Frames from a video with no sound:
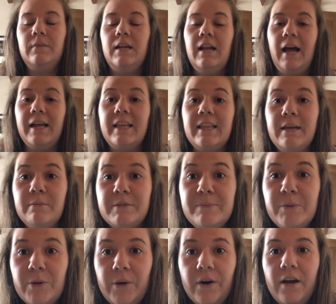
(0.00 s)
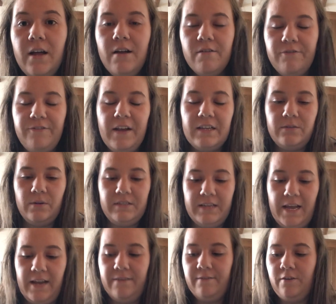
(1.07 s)
like, it was more fast, wasn't
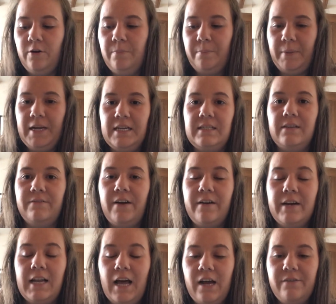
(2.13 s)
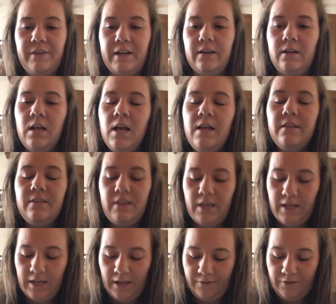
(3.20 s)
it, and upbeat and very lively. And
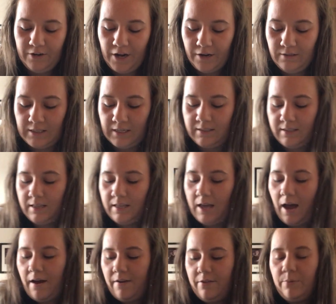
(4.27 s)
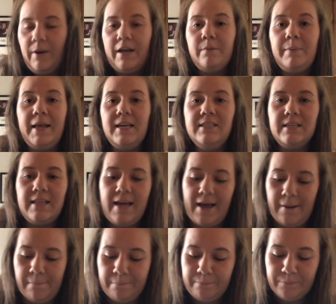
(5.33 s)
if you notice, the way I played it
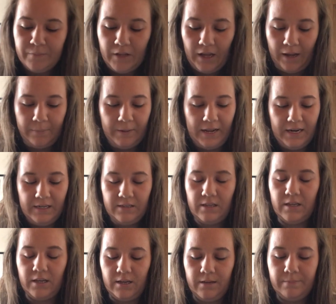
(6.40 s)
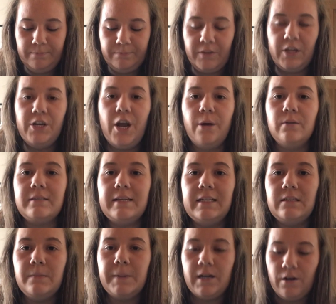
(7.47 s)
then, I played the notes a
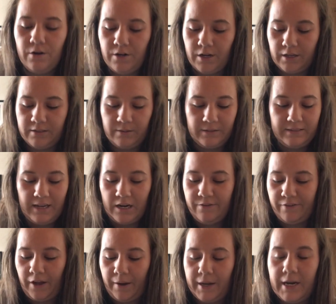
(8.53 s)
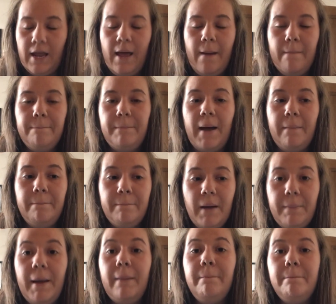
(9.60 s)
little bit longer. So instead of going ba
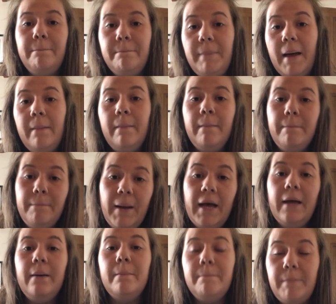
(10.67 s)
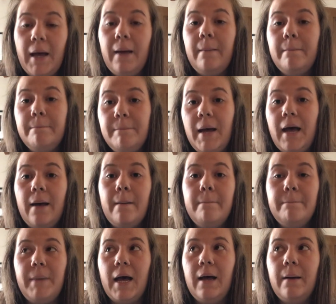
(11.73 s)
ba ba ba ba ba ba
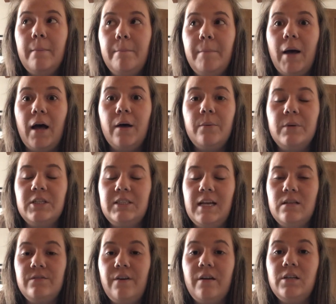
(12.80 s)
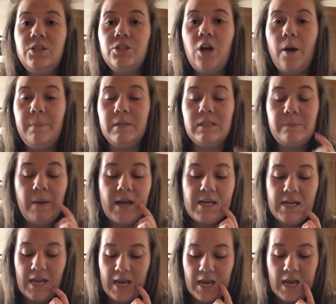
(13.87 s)
ba ba, which sounds very sharp and
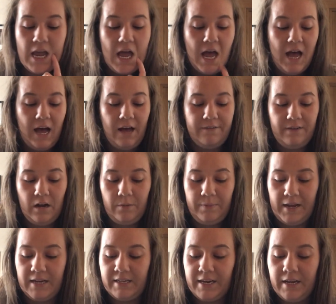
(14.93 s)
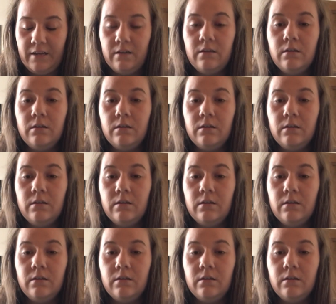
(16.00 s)
spiky, I've now played it.